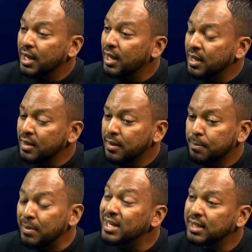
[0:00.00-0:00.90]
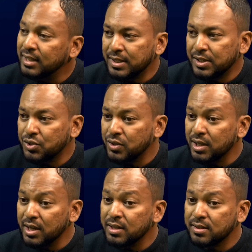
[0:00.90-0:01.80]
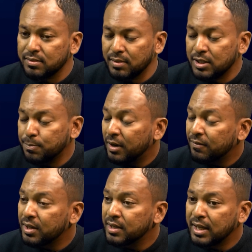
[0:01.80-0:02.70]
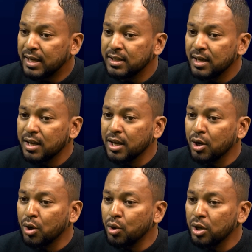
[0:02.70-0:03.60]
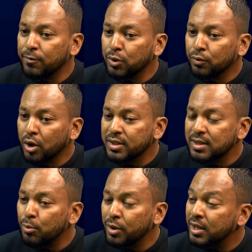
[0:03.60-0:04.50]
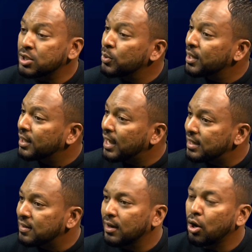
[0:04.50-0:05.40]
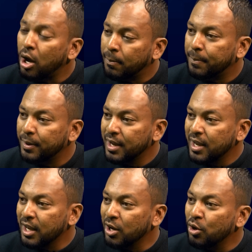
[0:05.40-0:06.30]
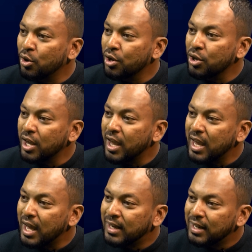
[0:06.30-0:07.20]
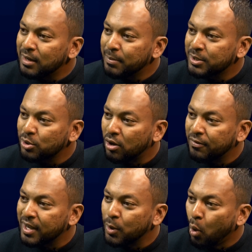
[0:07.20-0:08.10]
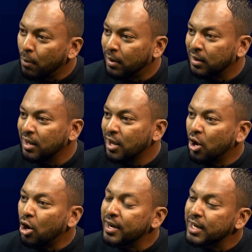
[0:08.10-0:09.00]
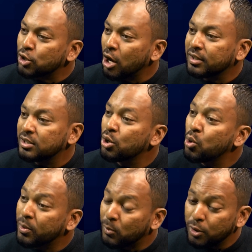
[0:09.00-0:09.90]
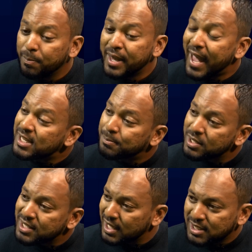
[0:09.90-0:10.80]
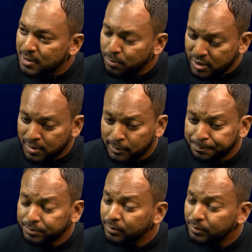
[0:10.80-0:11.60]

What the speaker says: In the medical industry, it's prevalent that, if you've got someone that's doing a cataract op, a little bit of a wobble on a doctor who could be as precise as possible